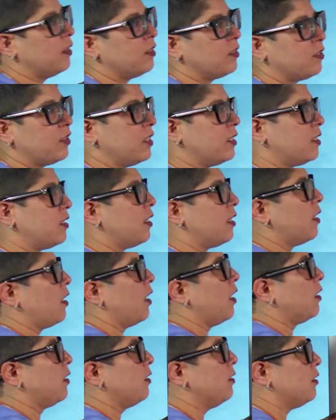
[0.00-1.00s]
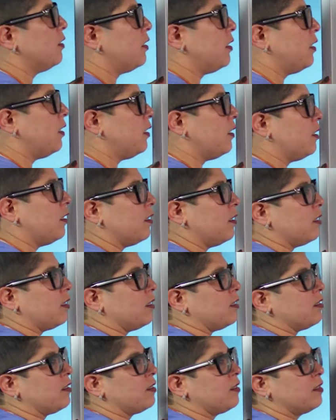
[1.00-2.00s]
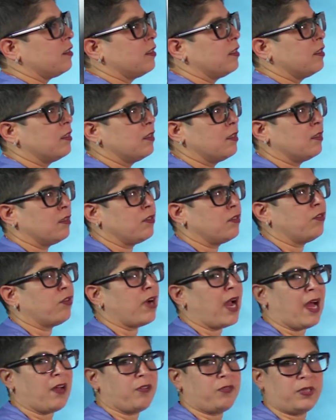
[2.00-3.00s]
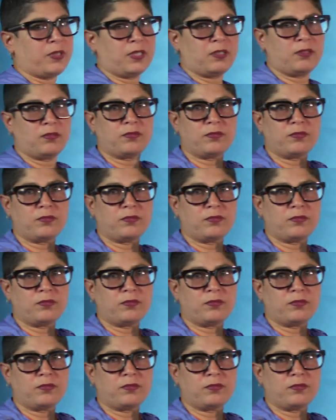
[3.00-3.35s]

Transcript: So it's a continuous graphic,